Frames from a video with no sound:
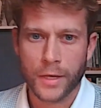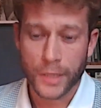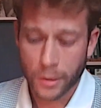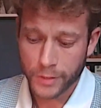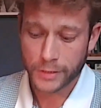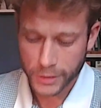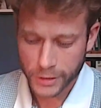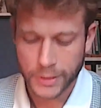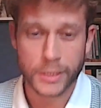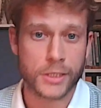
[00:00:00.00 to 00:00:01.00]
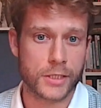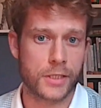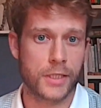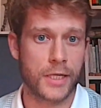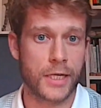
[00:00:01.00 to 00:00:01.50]
Now that I
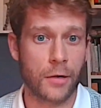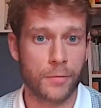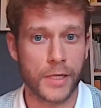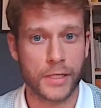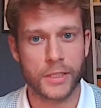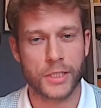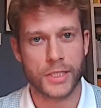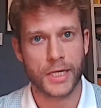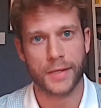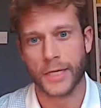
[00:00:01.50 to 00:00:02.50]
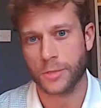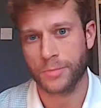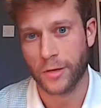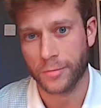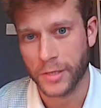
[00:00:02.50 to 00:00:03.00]
discussed how we designed the
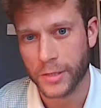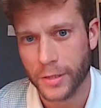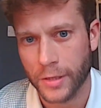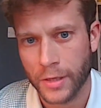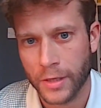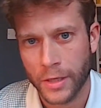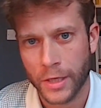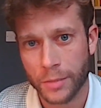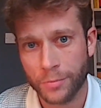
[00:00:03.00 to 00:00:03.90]
experiment, it's